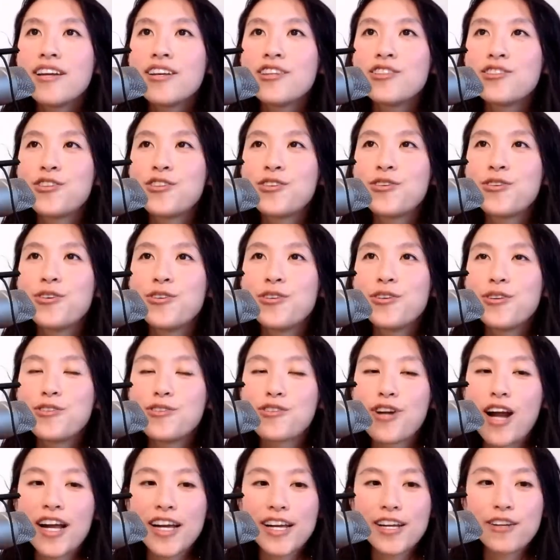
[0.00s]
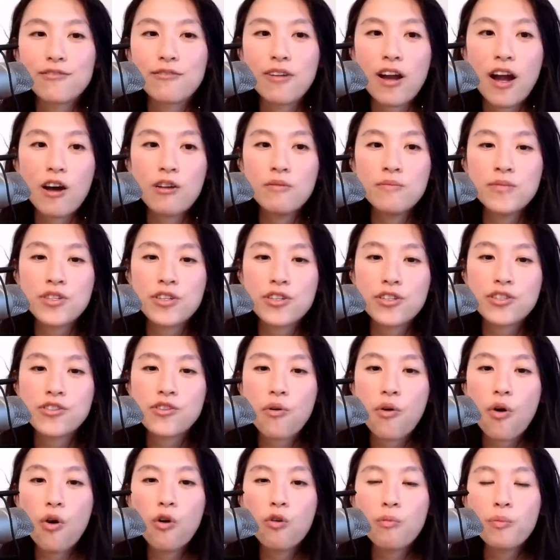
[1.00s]
into the dragon realms are
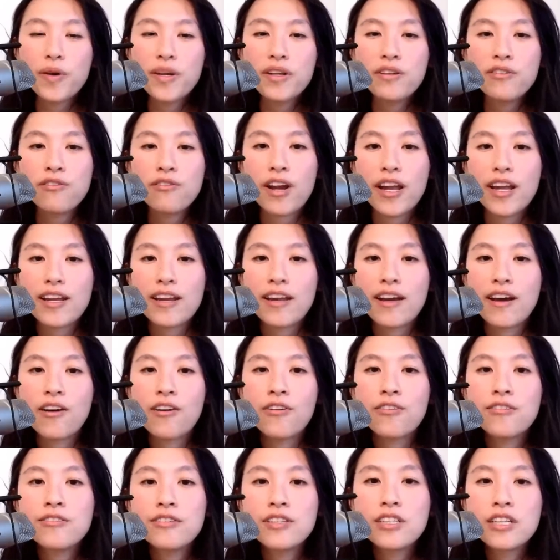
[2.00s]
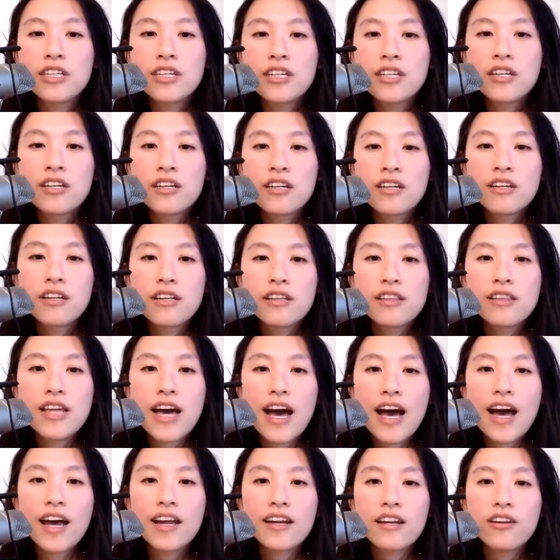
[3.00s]
so open right now,
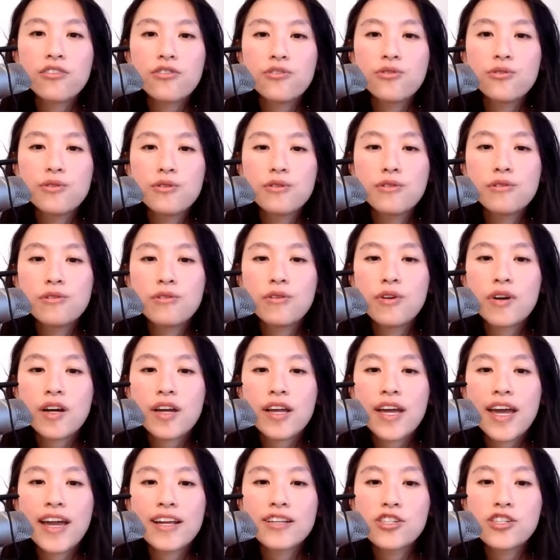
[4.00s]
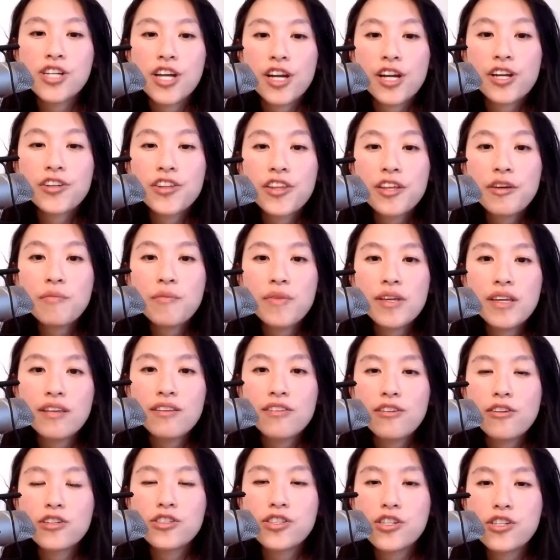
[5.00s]
that you can share them
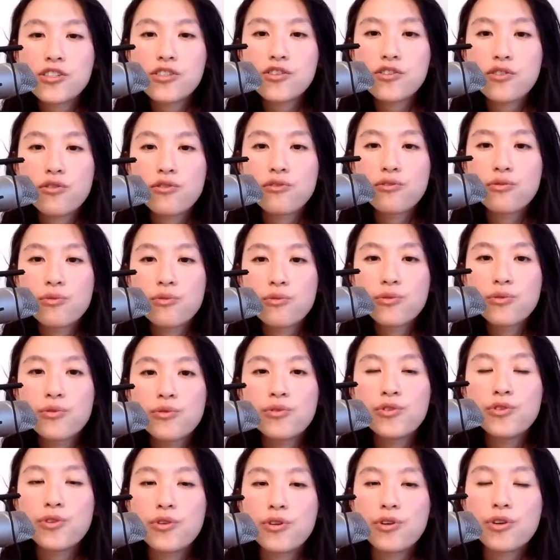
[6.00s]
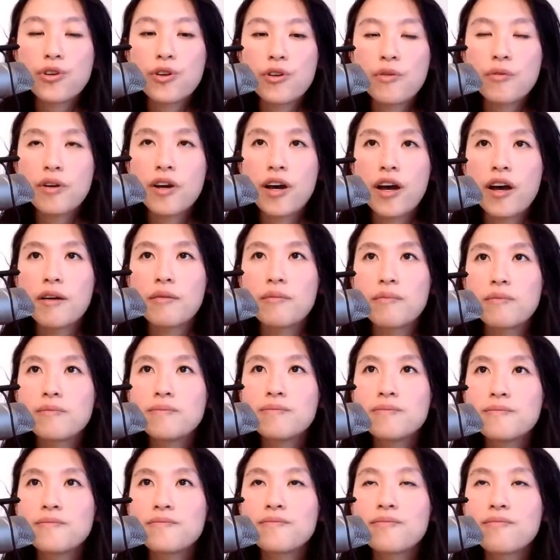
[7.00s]
either just through your um,
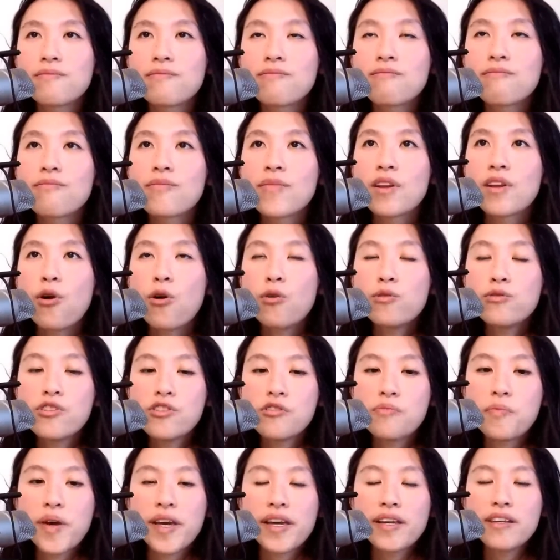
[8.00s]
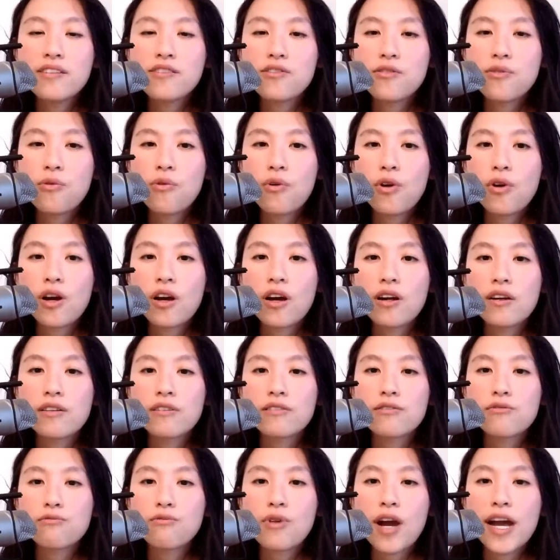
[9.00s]
own space or
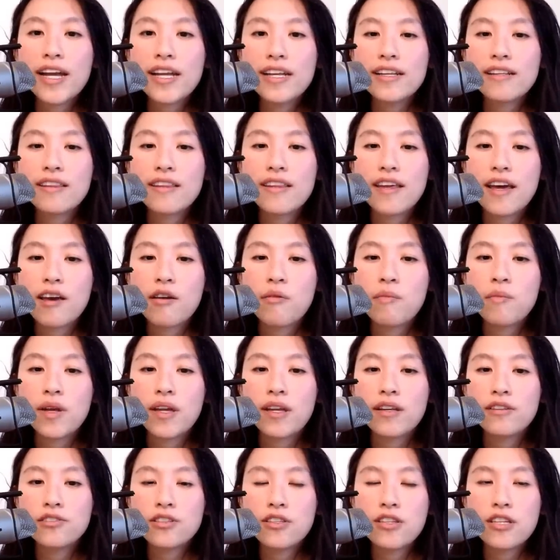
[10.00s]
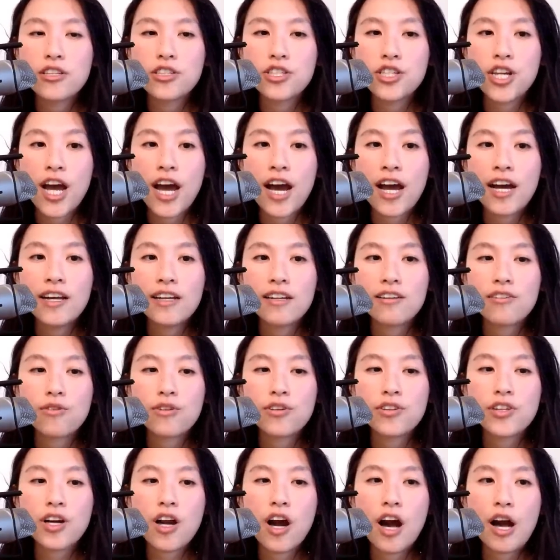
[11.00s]
write them into the chat
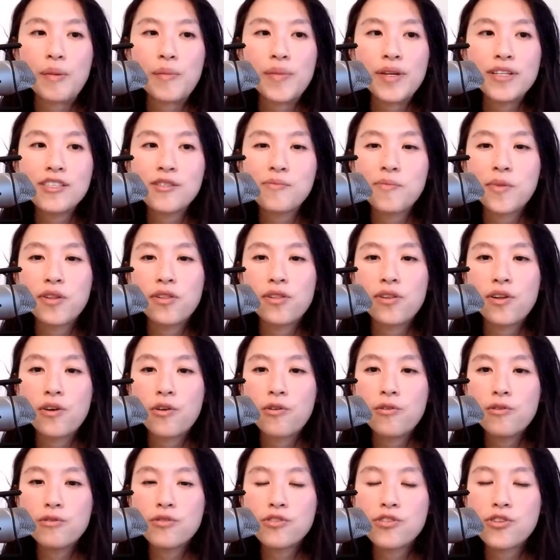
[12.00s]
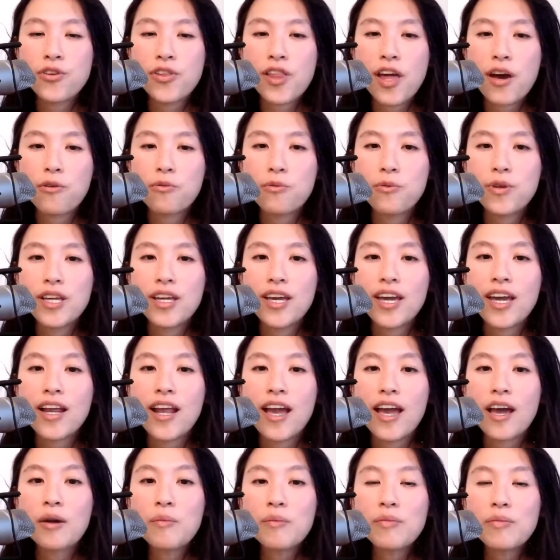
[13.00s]
or the comments below so that we can
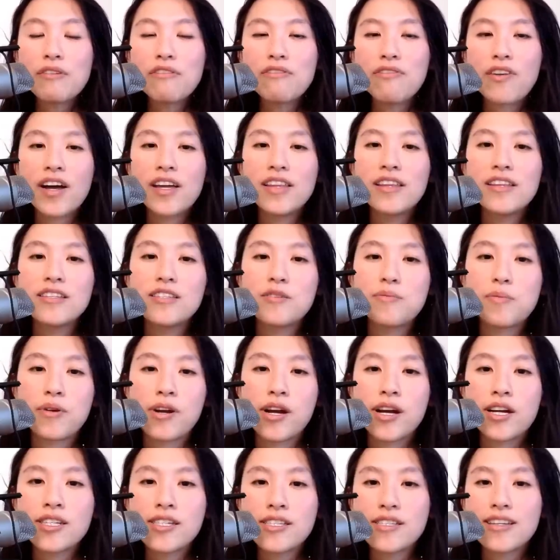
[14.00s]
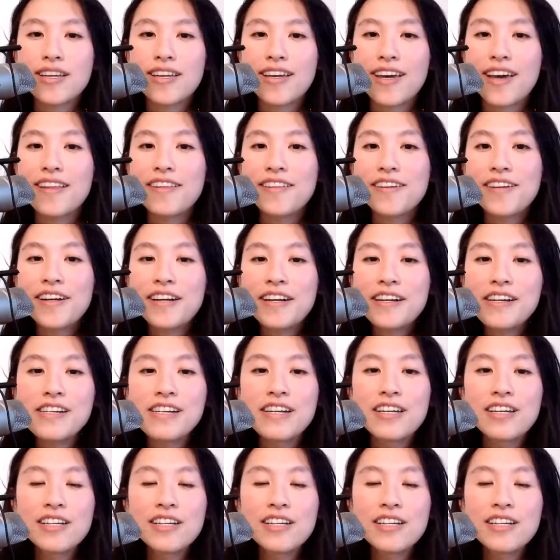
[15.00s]
amplify these prayers together.